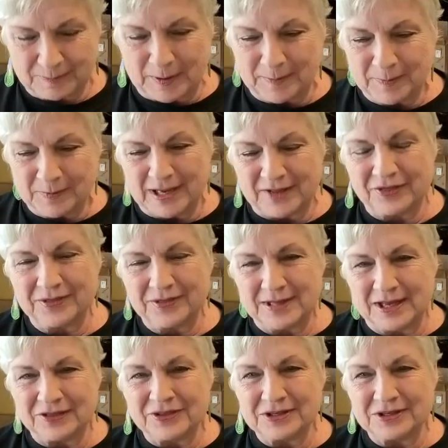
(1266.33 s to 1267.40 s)
Oh.
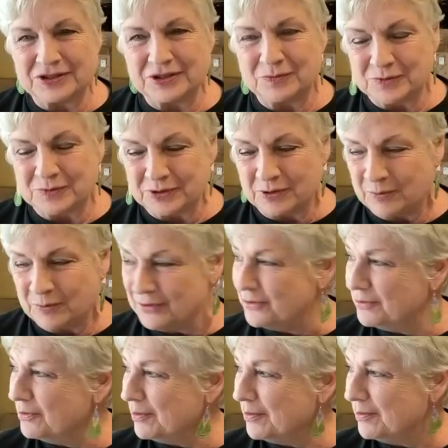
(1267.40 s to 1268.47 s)
I think she was going
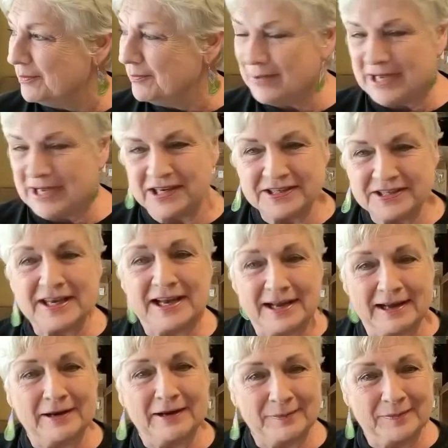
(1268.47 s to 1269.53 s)
through a bad
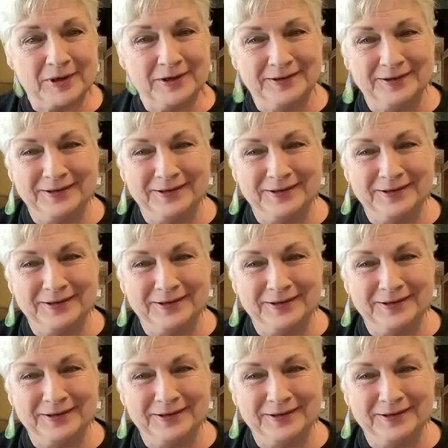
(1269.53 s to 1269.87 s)
time.